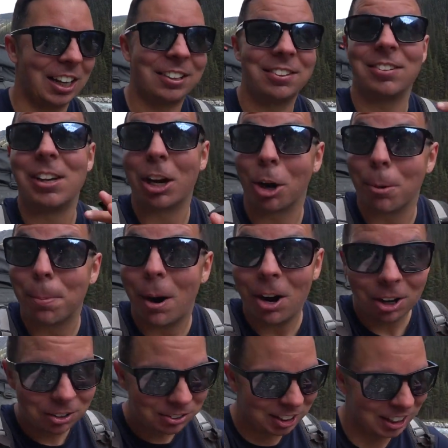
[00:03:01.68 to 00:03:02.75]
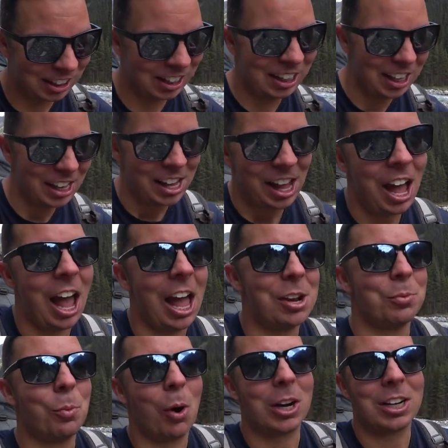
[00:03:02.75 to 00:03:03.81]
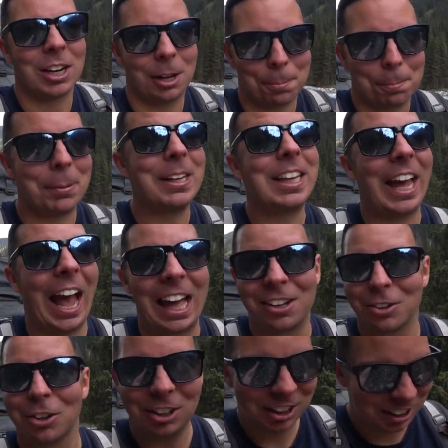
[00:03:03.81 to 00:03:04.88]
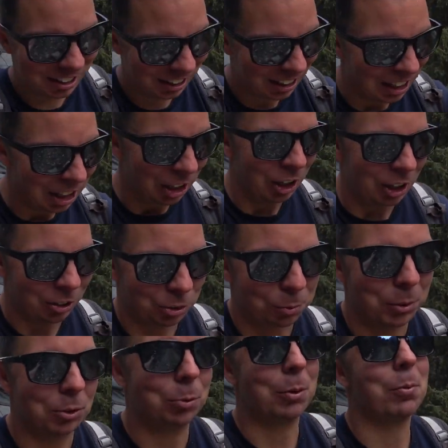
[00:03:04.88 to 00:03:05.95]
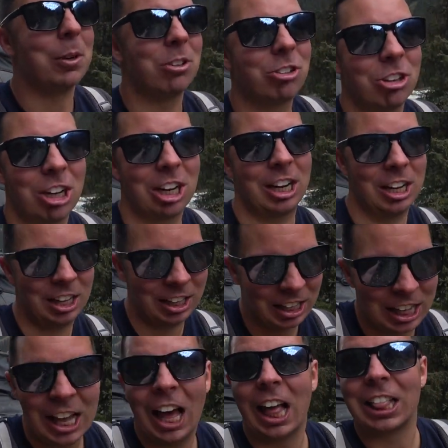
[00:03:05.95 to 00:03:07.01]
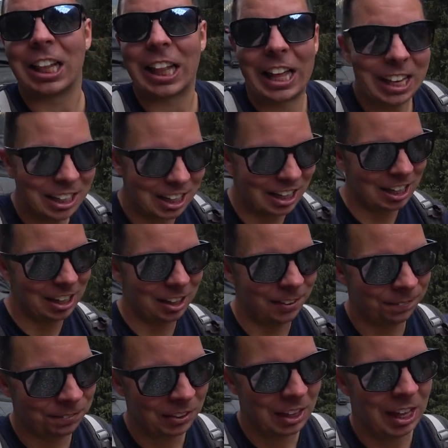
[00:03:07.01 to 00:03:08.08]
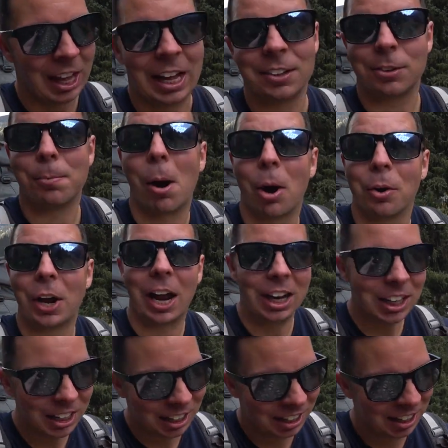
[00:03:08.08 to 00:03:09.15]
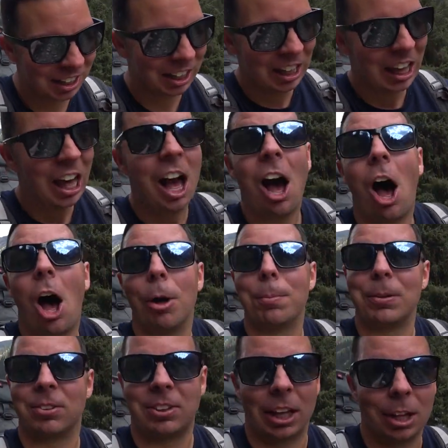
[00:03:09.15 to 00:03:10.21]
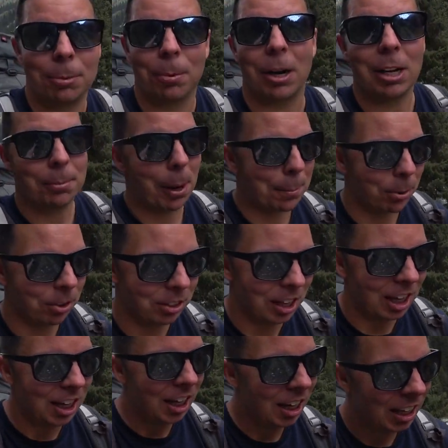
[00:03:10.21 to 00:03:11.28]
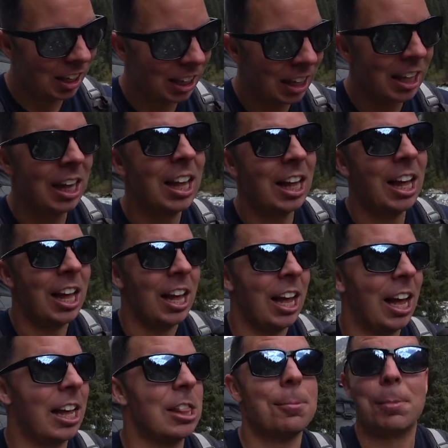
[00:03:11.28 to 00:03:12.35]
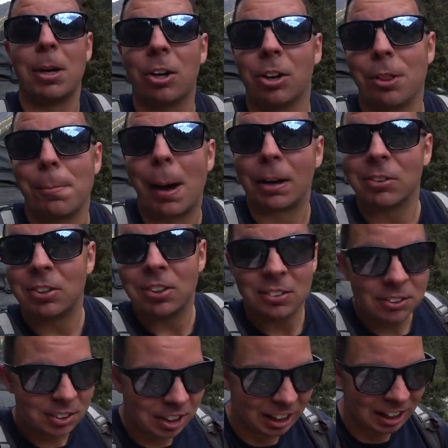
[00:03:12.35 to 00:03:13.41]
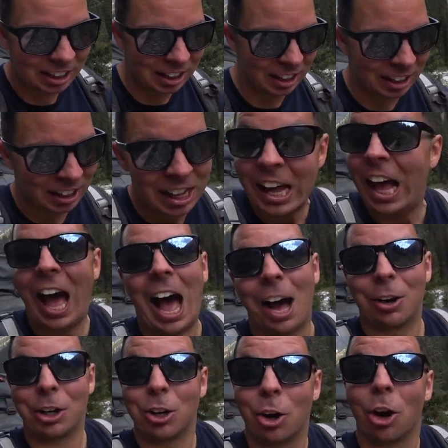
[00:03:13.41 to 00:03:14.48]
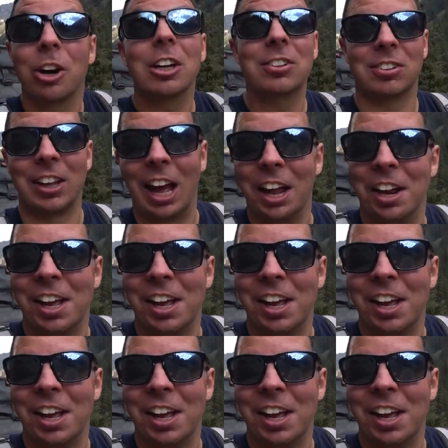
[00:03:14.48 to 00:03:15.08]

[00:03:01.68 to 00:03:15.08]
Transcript: Snicker bars and one big candle. So once we reach the lake, and tomorrow night, I'll be celebrating my birthday in the middle of the mountains out in Kyrgyzstan.